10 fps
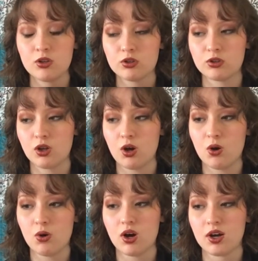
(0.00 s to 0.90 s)
So
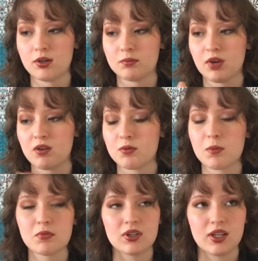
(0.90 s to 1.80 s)
I
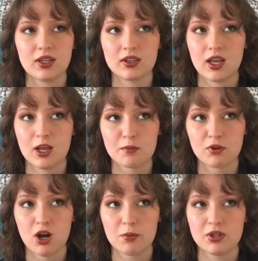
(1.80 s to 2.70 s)
remember in like the
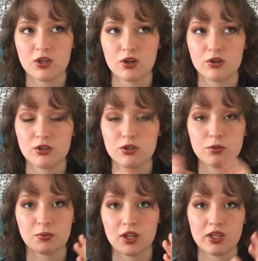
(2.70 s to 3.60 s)
Hammurabi Code, you do
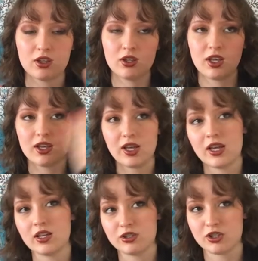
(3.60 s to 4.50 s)
blank, you get your
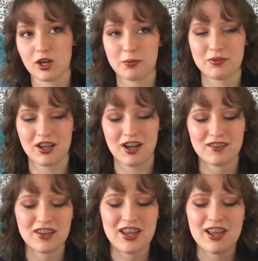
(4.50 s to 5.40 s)
hand chopped
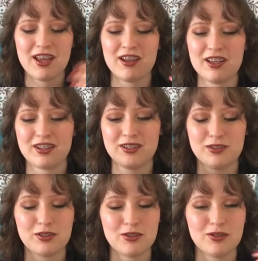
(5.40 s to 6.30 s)
off. Yeah, you
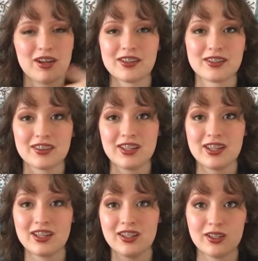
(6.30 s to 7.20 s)
do other
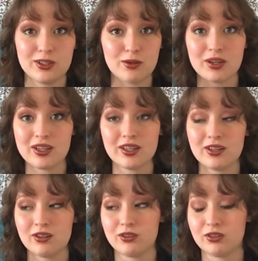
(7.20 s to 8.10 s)
thing, you get
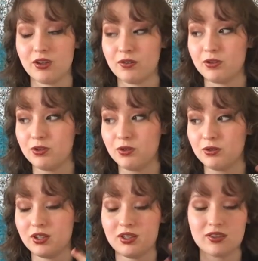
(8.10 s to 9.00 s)
killed. If you do
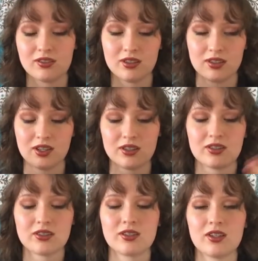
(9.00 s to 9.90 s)
this, then
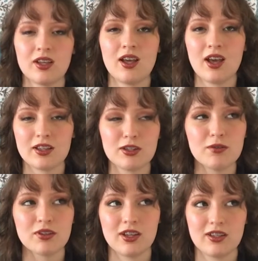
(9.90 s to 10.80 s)
this. I think it
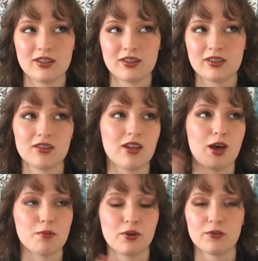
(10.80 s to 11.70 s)
was like
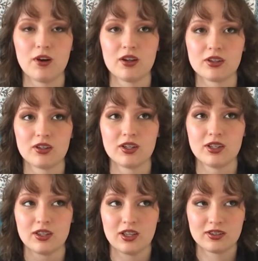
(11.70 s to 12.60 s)
slap your father,
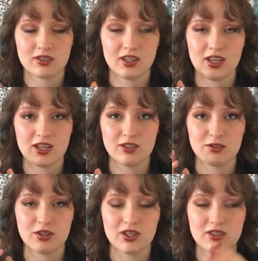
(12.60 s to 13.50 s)
and that's the hand you
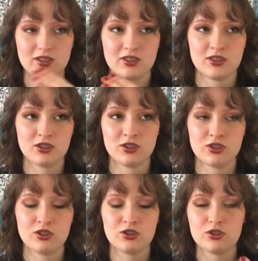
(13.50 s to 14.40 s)
get
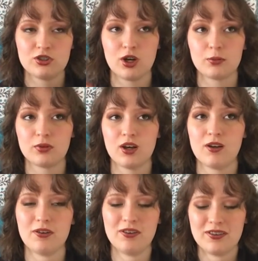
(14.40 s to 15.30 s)
chopped
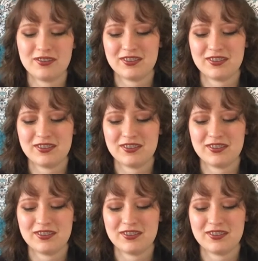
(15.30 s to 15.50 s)
off.